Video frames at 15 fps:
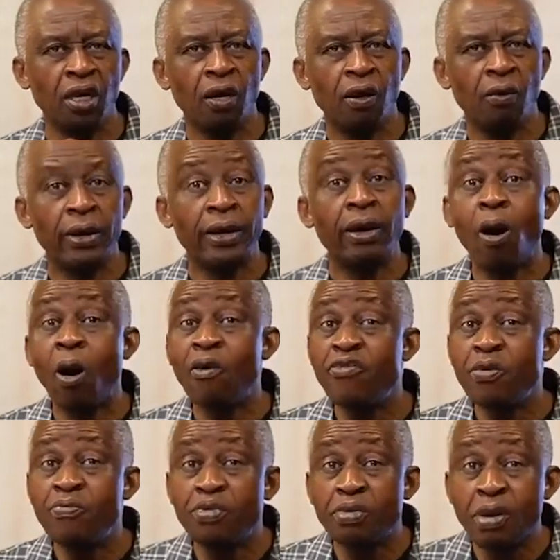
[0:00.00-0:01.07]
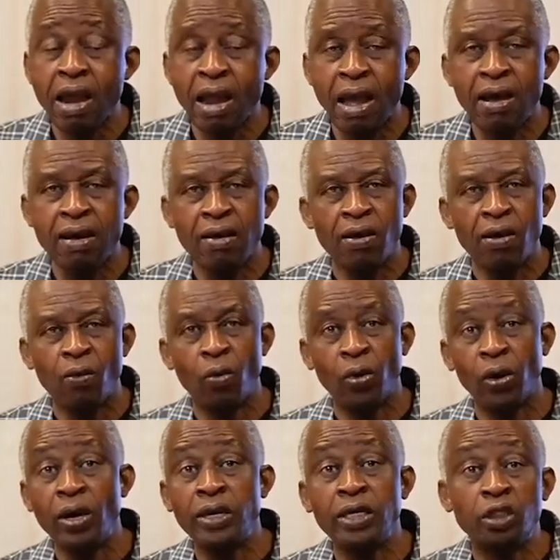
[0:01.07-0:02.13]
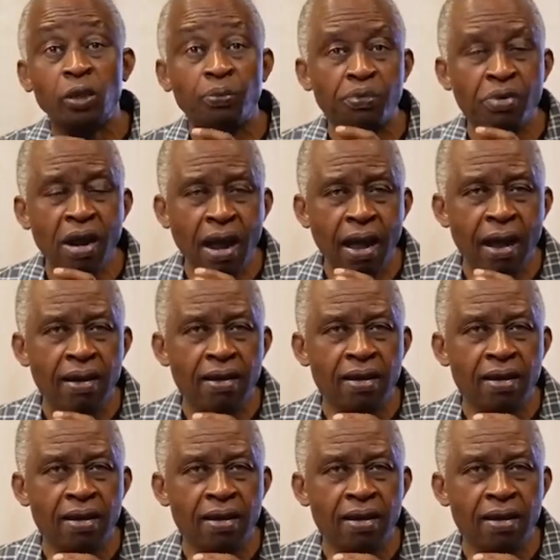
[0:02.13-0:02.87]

We call for prayer. We got into prayer.